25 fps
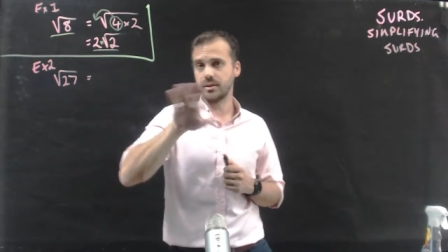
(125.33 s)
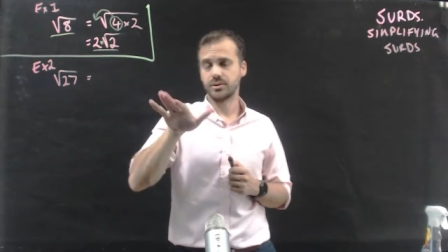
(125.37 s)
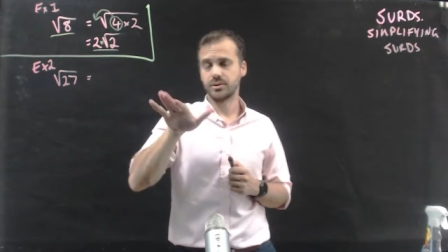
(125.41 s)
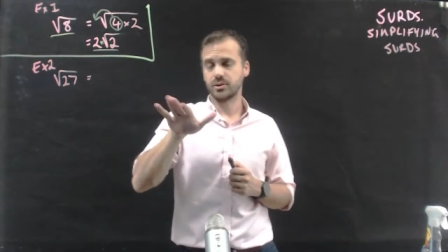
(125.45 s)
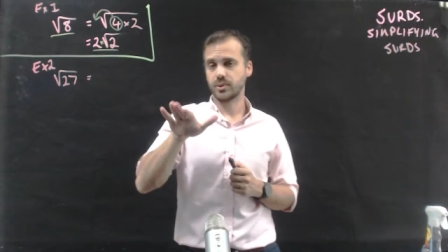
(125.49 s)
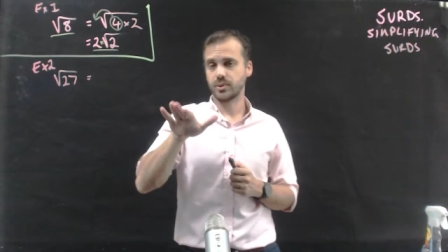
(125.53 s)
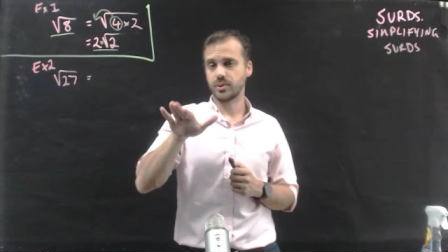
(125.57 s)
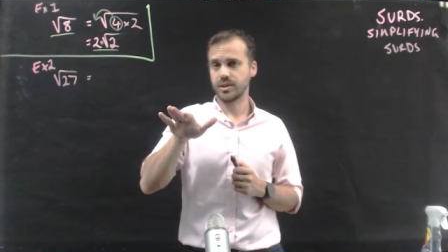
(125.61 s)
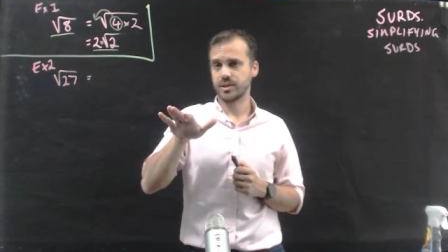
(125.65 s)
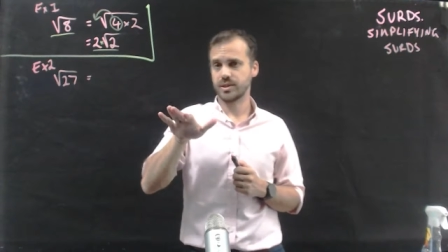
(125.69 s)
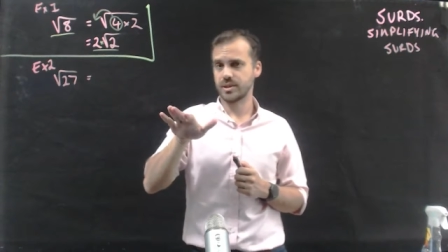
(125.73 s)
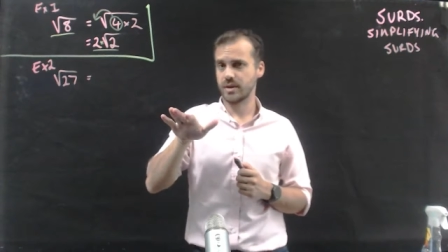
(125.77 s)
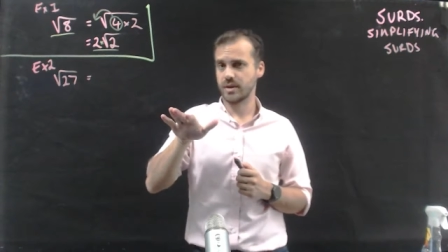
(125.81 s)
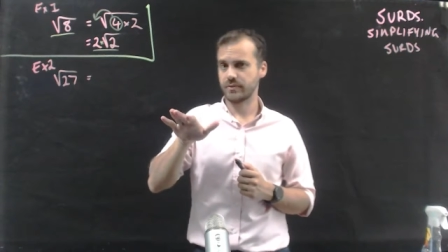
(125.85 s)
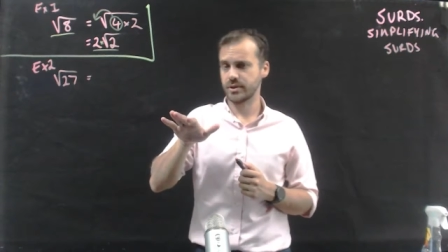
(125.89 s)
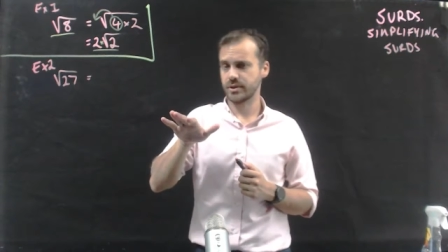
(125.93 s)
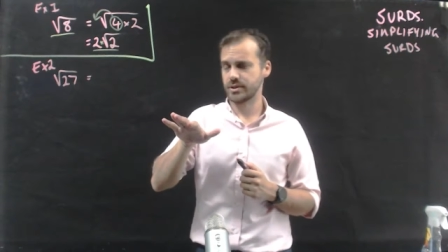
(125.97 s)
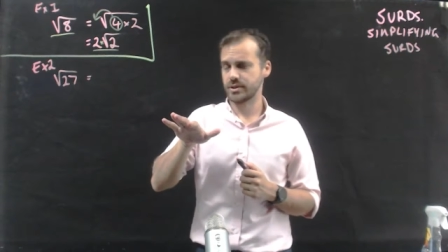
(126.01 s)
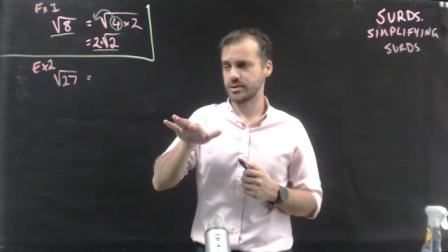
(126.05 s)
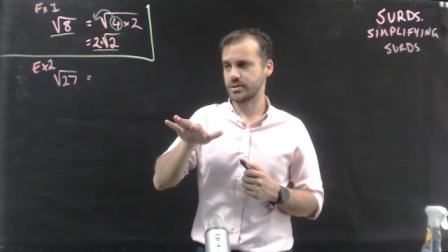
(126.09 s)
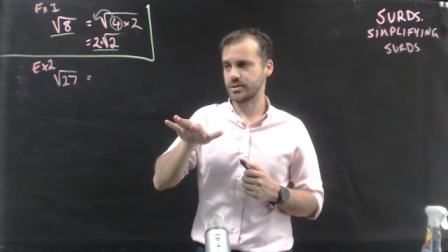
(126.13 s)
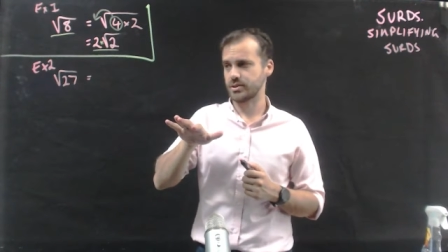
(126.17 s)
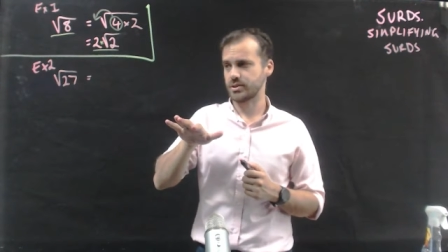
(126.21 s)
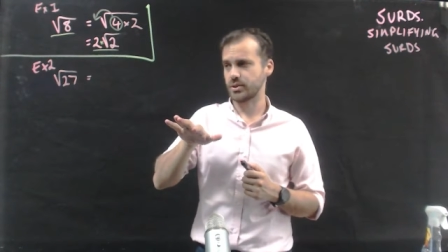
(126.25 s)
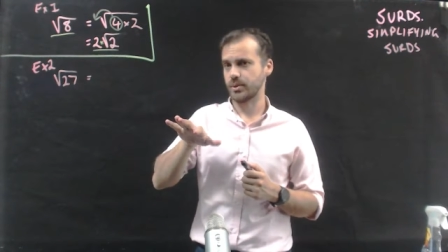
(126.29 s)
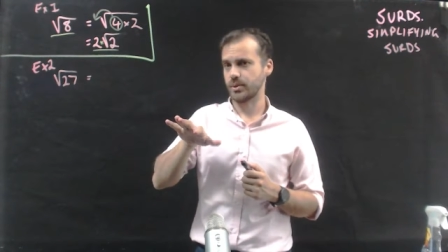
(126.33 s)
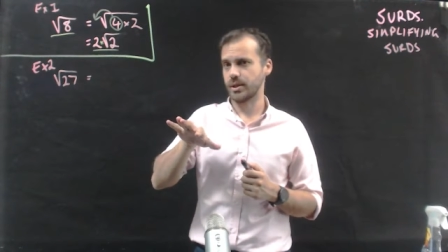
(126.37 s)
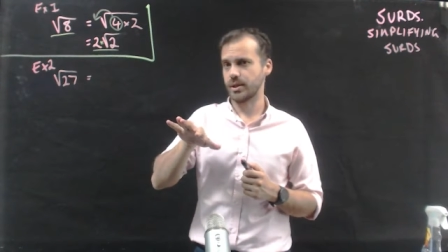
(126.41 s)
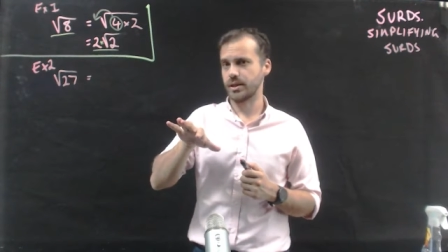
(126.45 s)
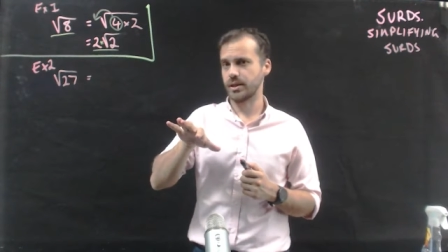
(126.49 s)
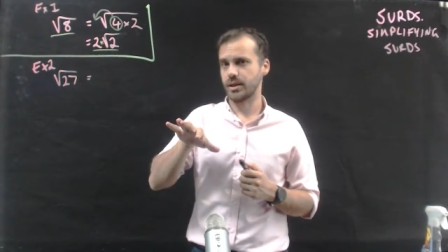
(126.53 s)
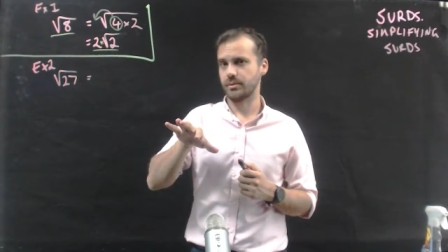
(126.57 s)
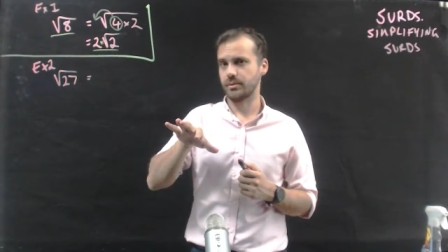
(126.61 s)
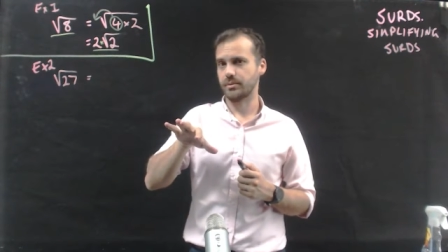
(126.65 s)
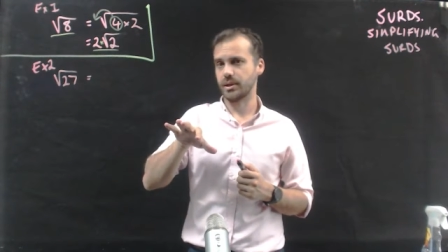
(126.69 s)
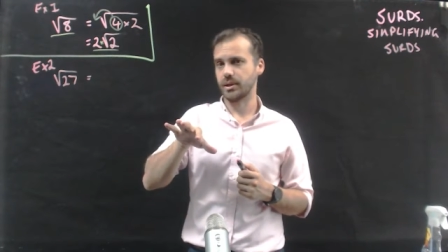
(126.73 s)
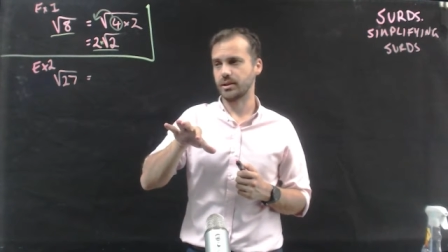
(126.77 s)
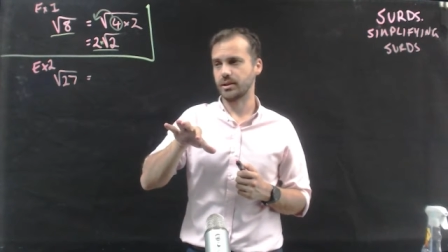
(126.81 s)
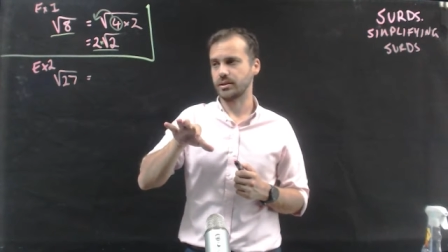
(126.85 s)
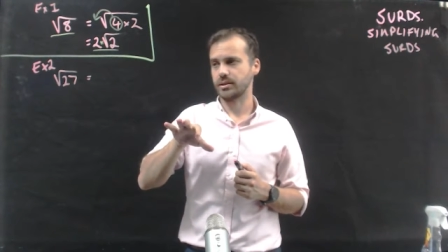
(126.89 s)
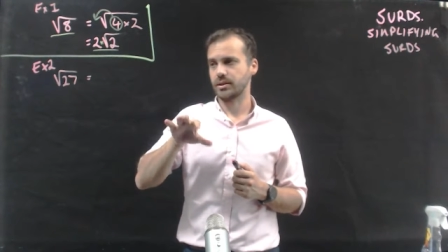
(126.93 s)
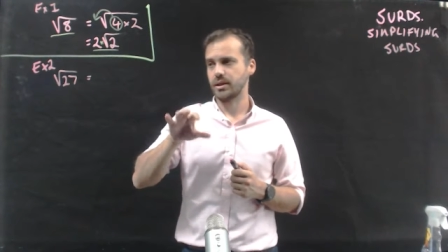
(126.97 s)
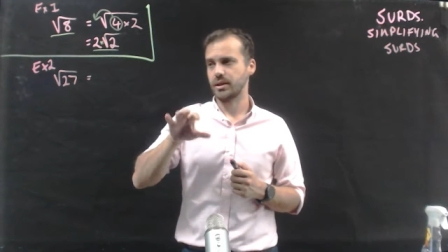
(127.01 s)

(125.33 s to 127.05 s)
27 isn't a square number.